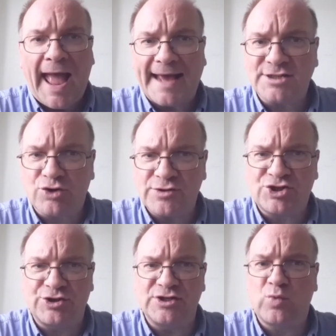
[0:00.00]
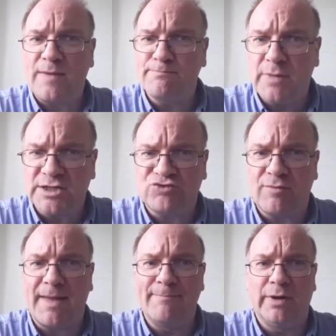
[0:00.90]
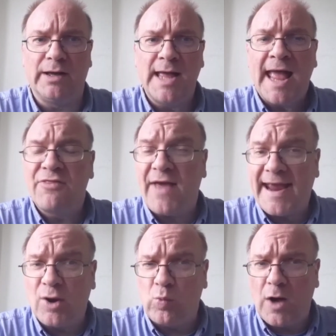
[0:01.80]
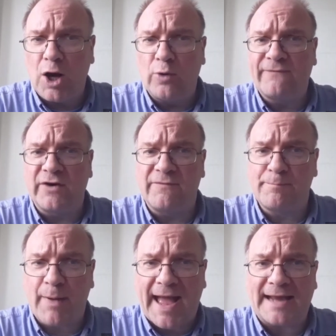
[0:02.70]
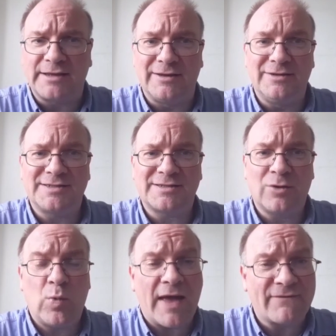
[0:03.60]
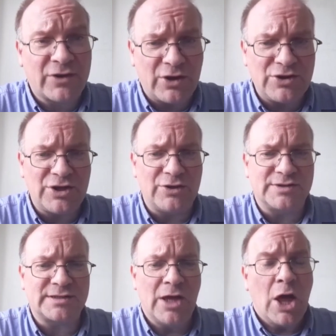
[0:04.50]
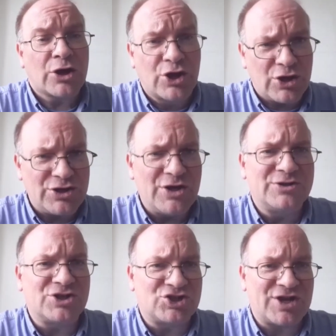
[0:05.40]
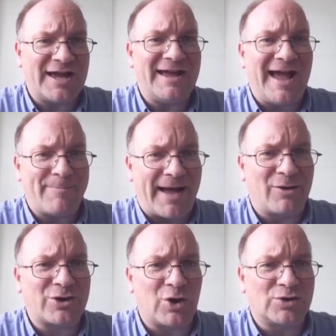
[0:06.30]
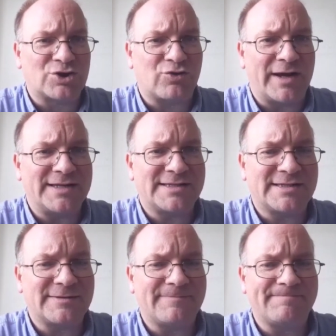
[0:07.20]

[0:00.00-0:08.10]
As Christians, we must remember that in a world full of bad news, we have good news to share about God's grace.